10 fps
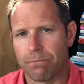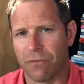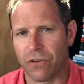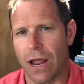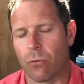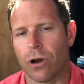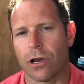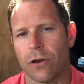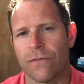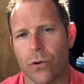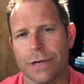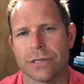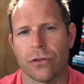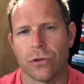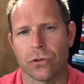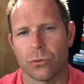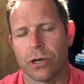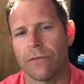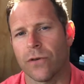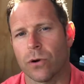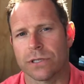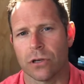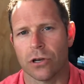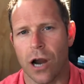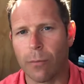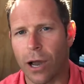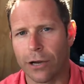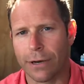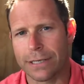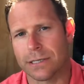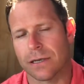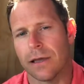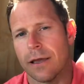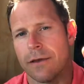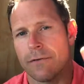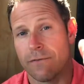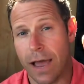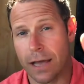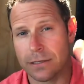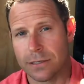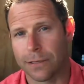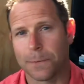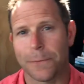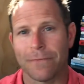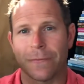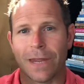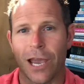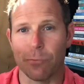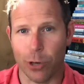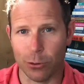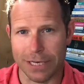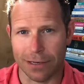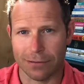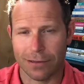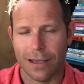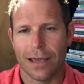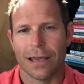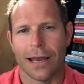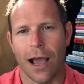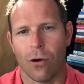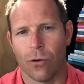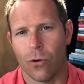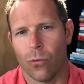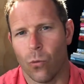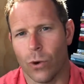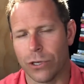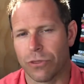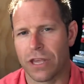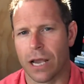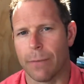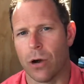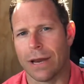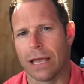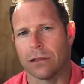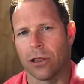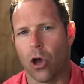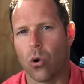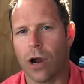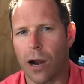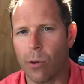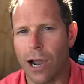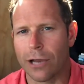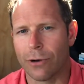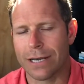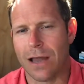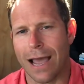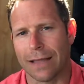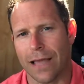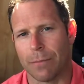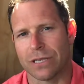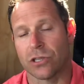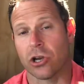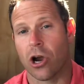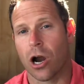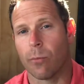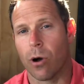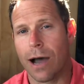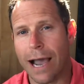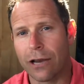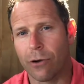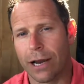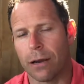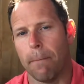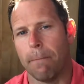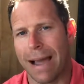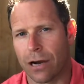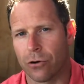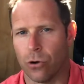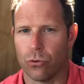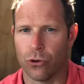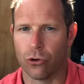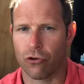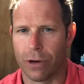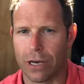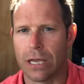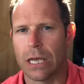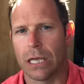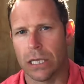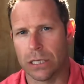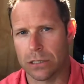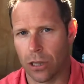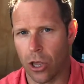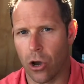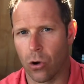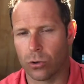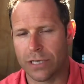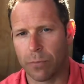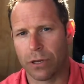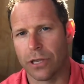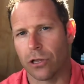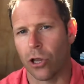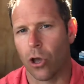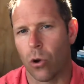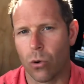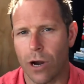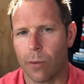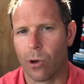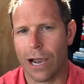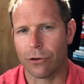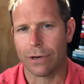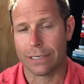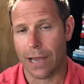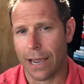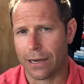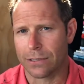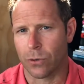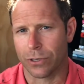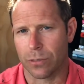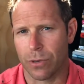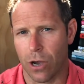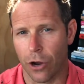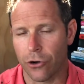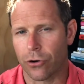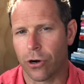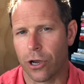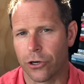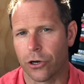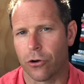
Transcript: But for now, we're not going to focus on those. We're going to focus on carbohydrates, fats, and protein. Now, when you think about a low carbohydrate diet, that means the carbohydrate macronutrient is low. Typically, a low carbohydrate diet is going to be under 100